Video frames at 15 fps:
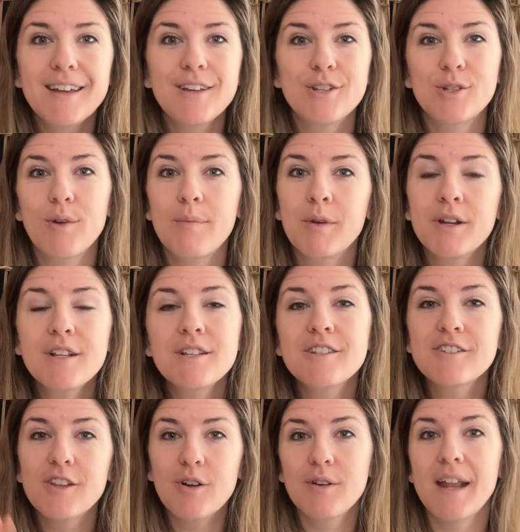So I'm going to
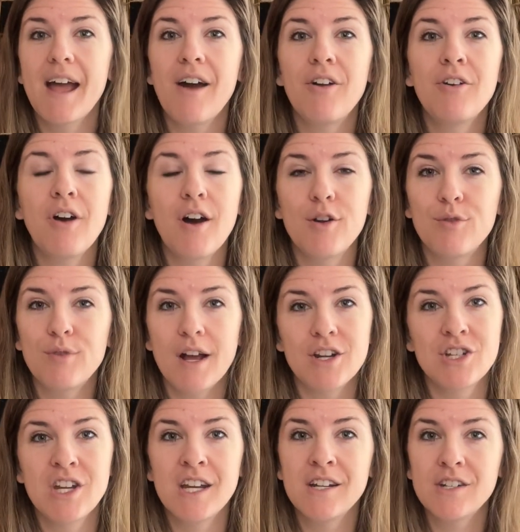slow down on
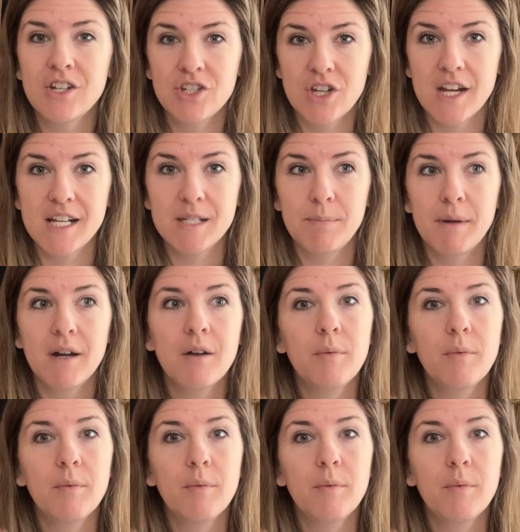rushing to Shakespeare,